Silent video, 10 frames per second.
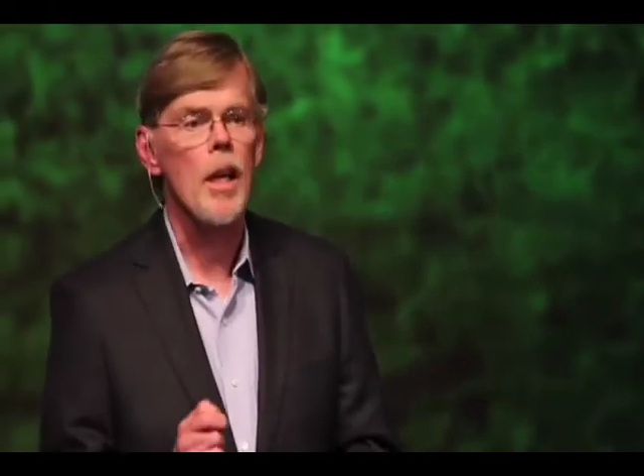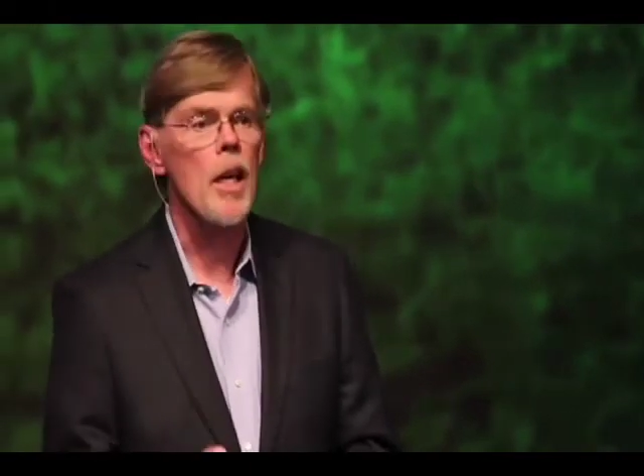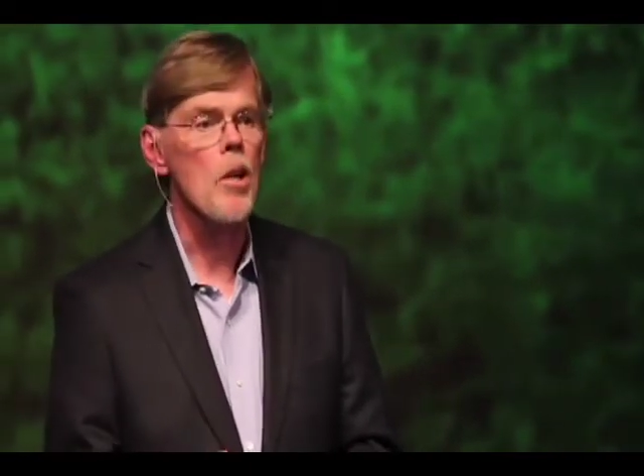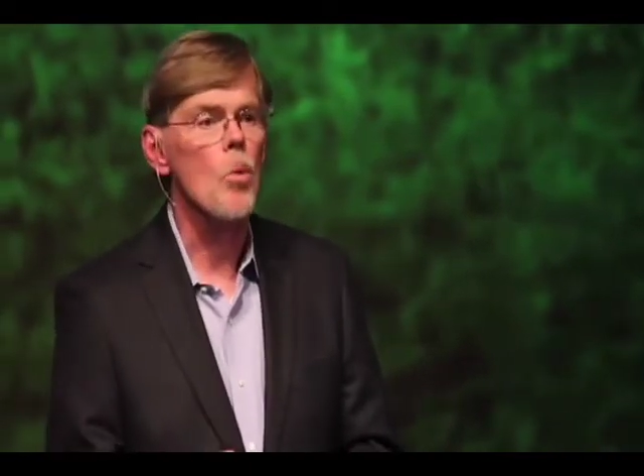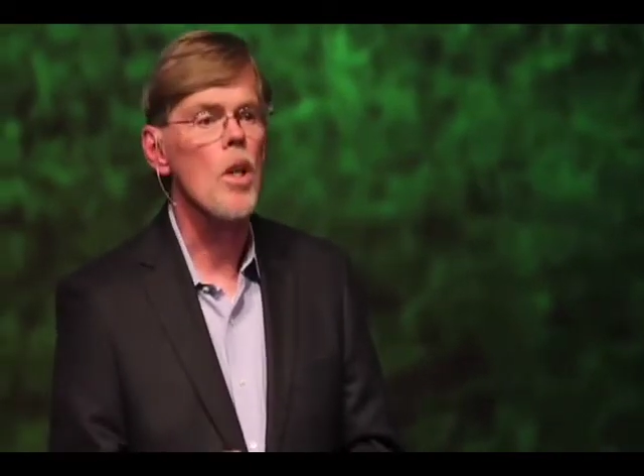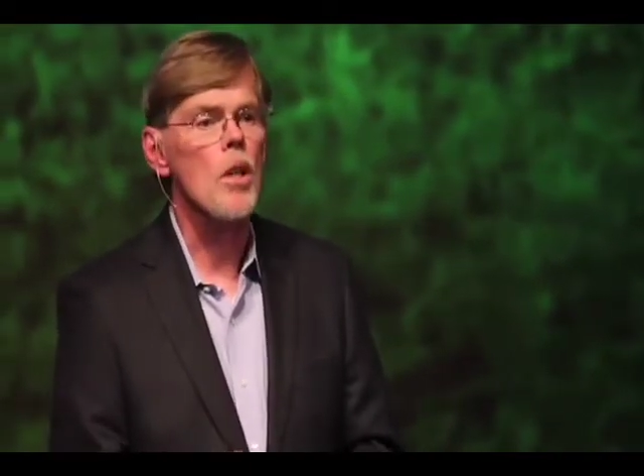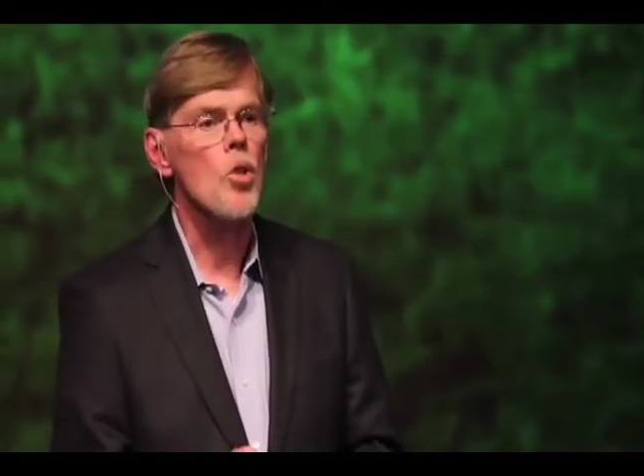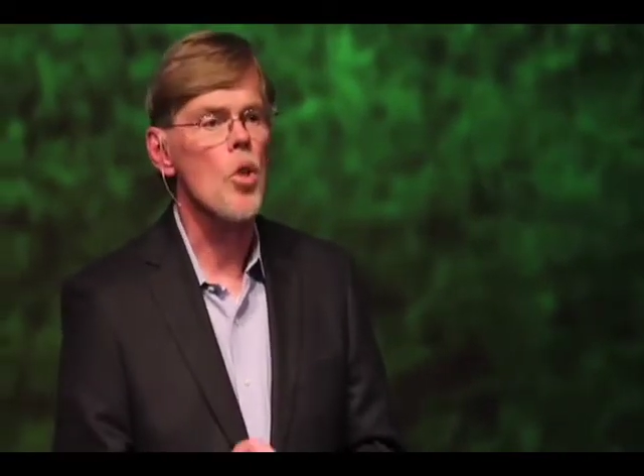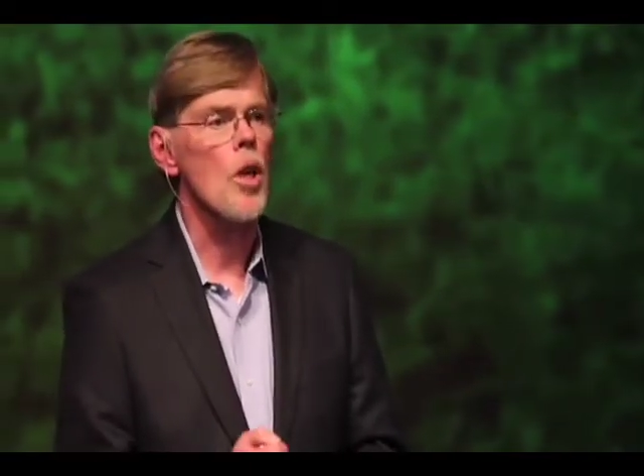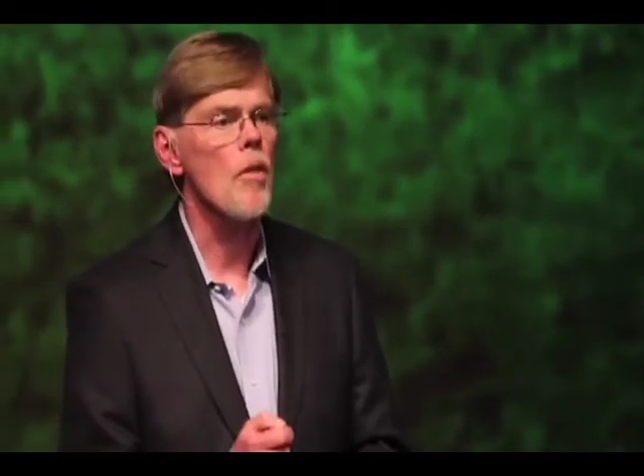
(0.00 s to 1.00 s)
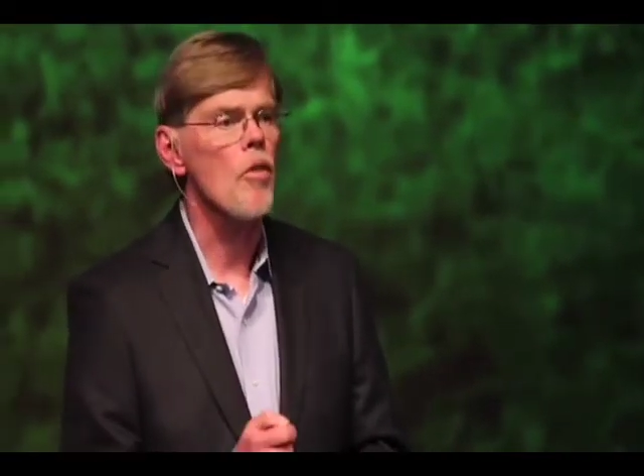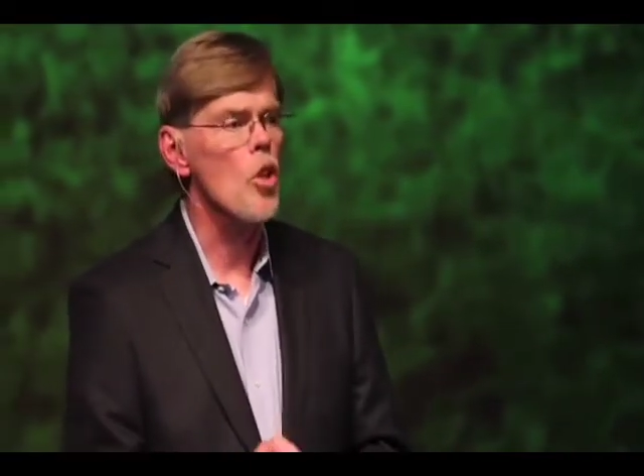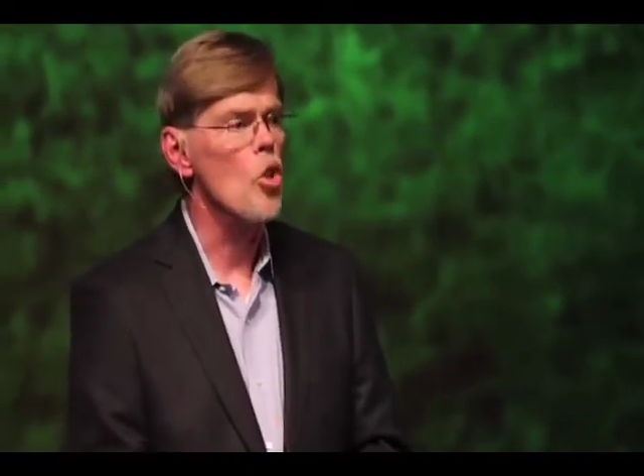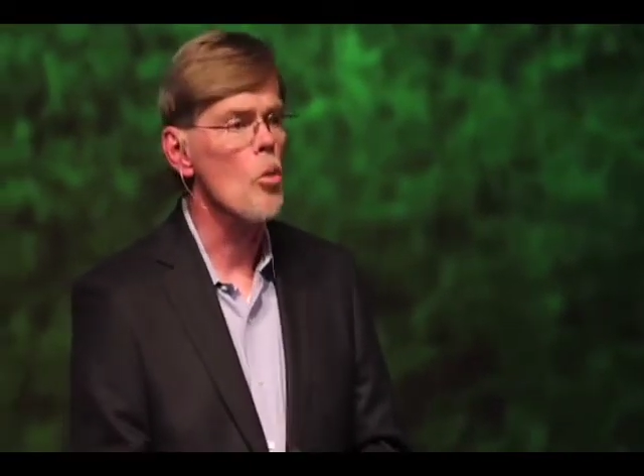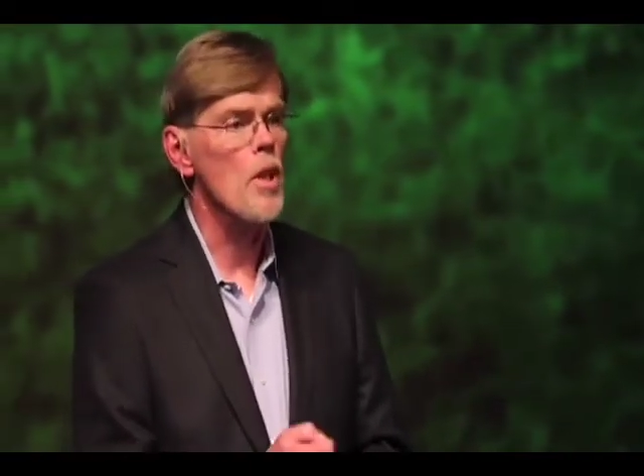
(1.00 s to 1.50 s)
language
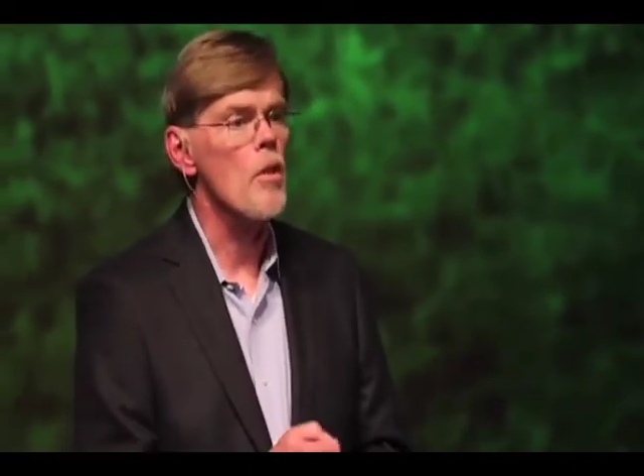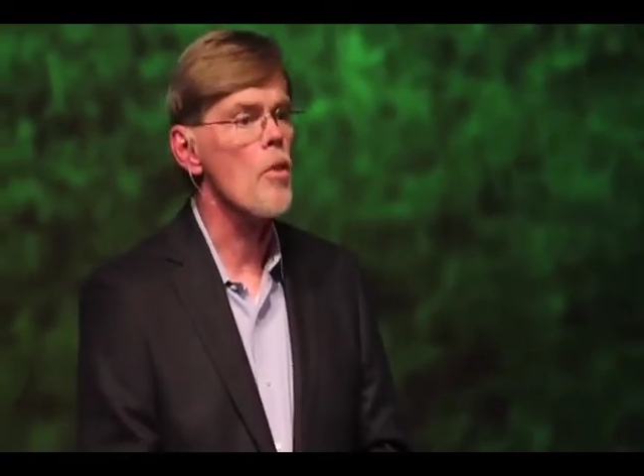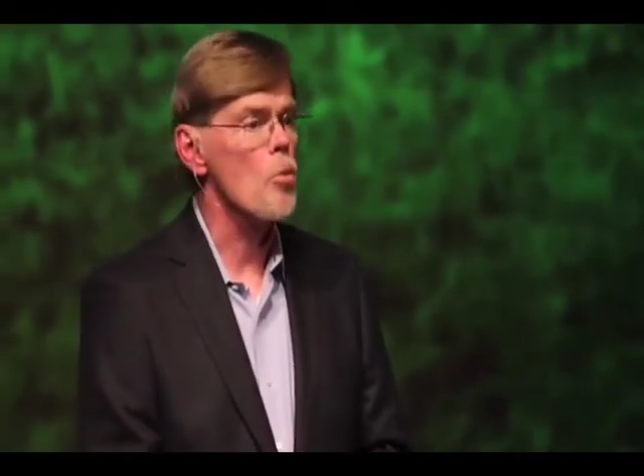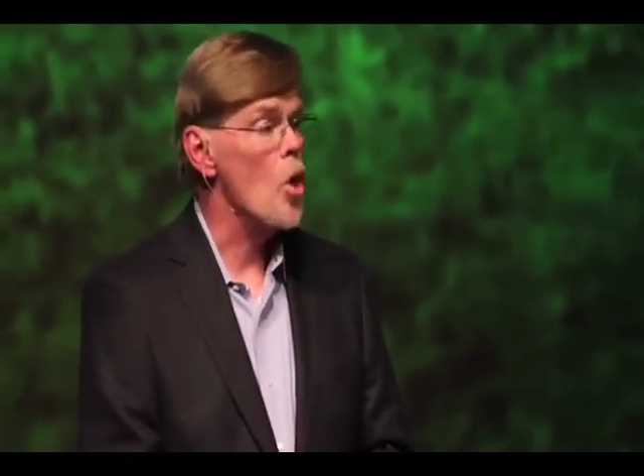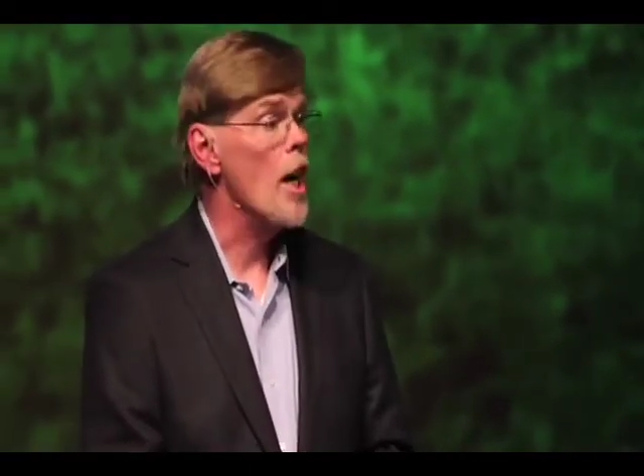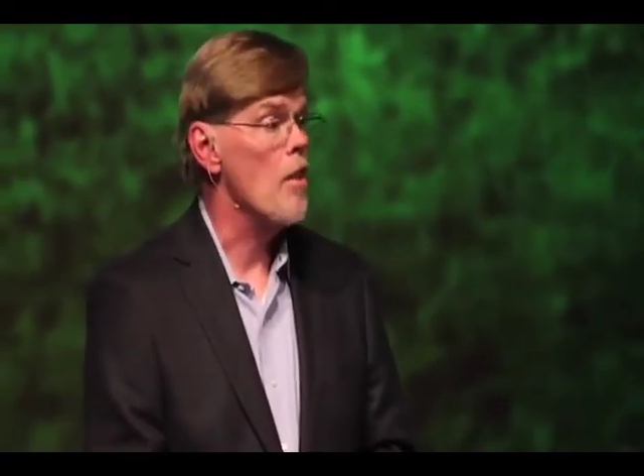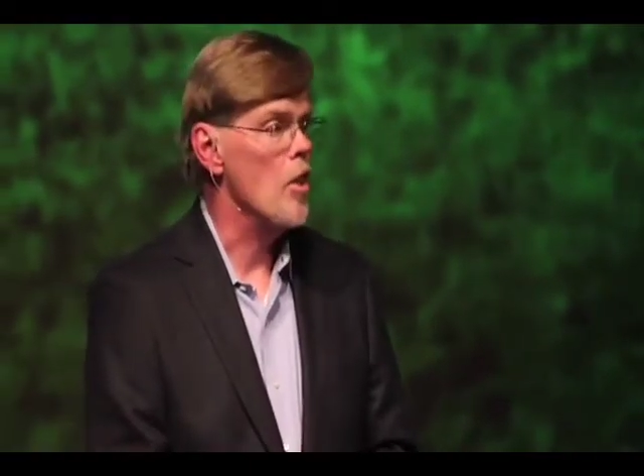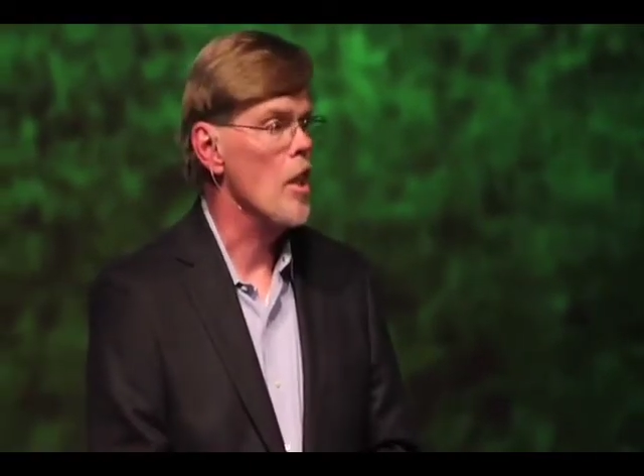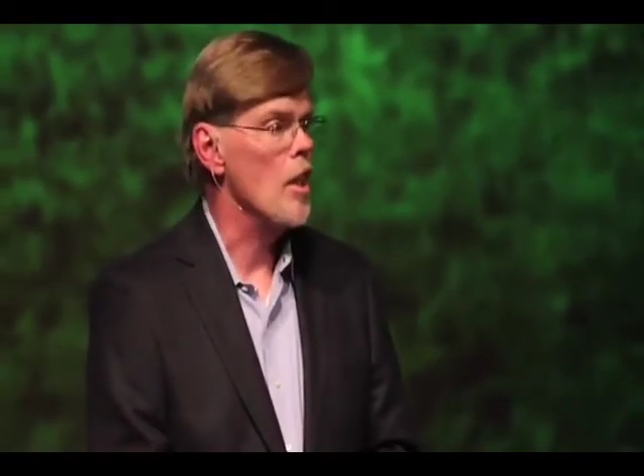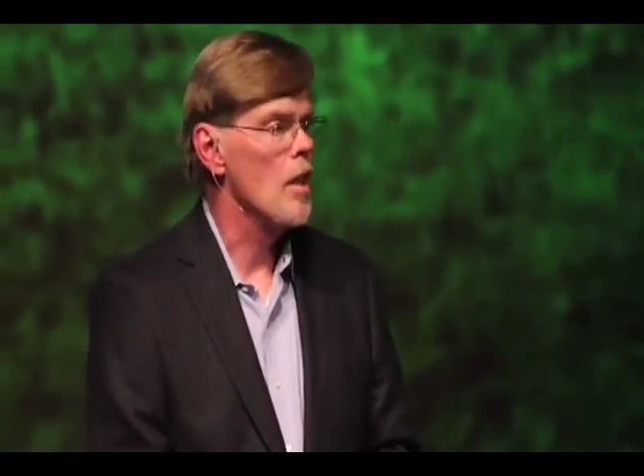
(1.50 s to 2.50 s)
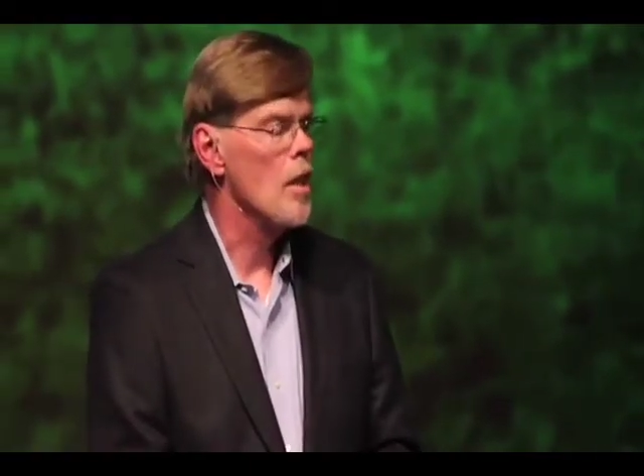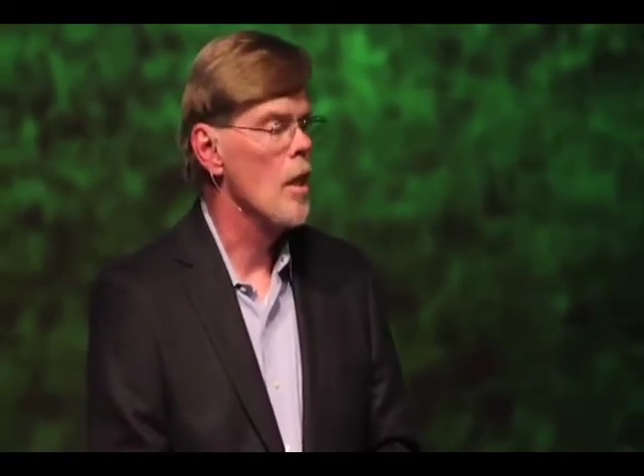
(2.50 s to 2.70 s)
of human thriving.